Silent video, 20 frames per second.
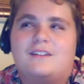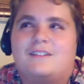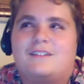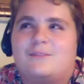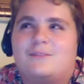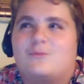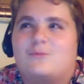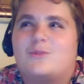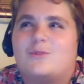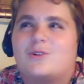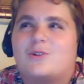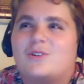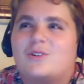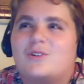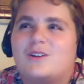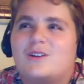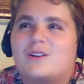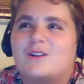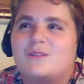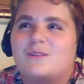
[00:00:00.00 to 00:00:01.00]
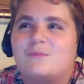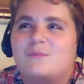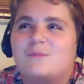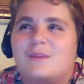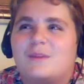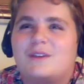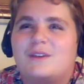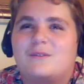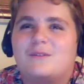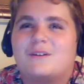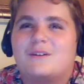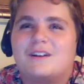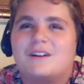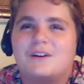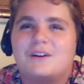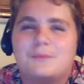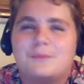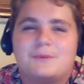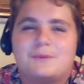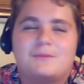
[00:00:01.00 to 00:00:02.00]
We're gonna make you wear a
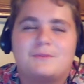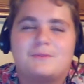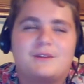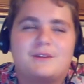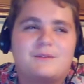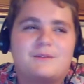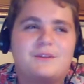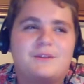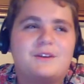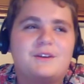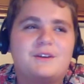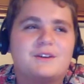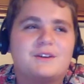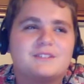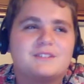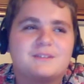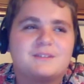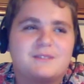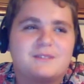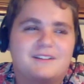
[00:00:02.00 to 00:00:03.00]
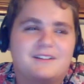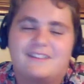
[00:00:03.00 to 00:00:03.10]
helmet whenever you go somewhere.